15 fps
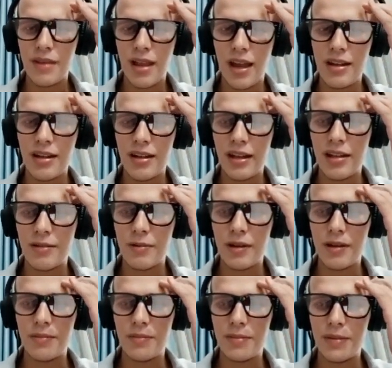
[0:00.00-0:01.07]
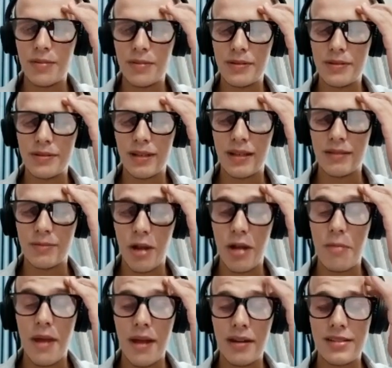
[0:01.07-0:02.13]
kind of like when people, like
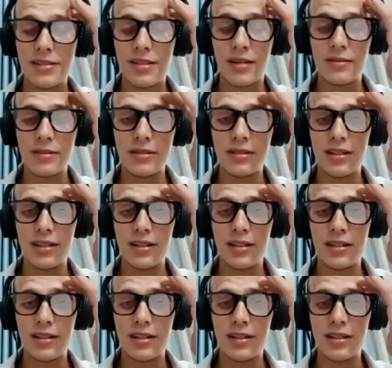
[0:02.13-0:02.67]
when men discover